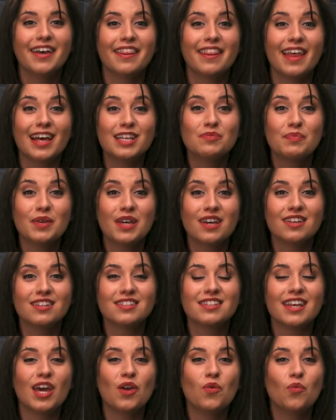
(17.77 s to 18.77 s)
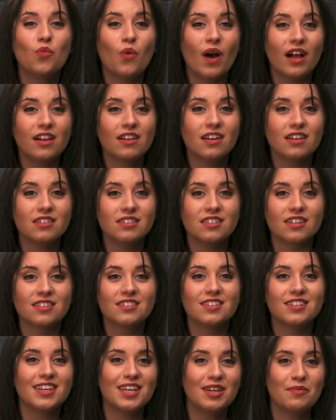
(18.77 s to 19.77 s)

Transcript: That's because a well conducted